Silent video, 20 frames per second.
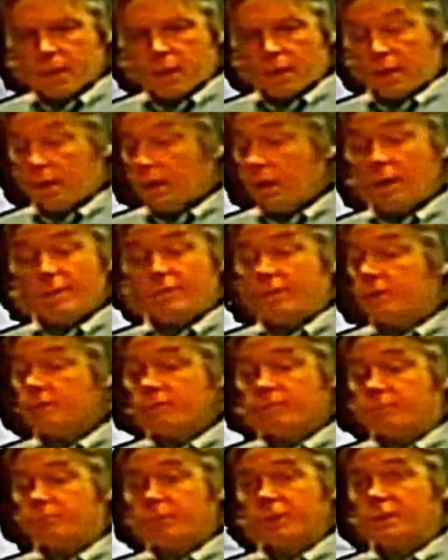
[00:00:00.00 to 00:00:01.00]
And I've
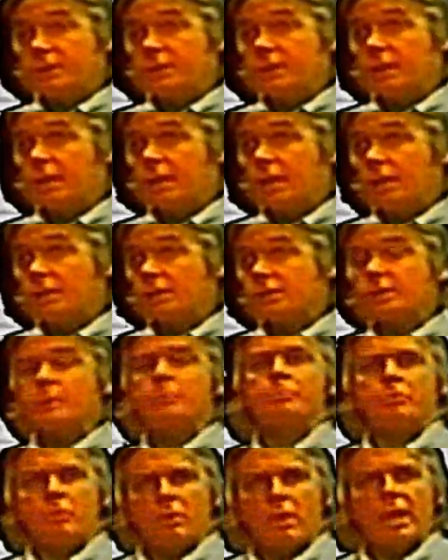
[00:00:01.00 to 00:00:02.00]
even been
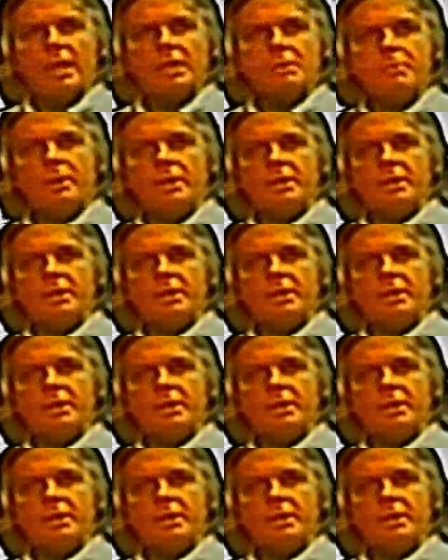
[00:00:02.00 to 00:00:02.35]
surprised by the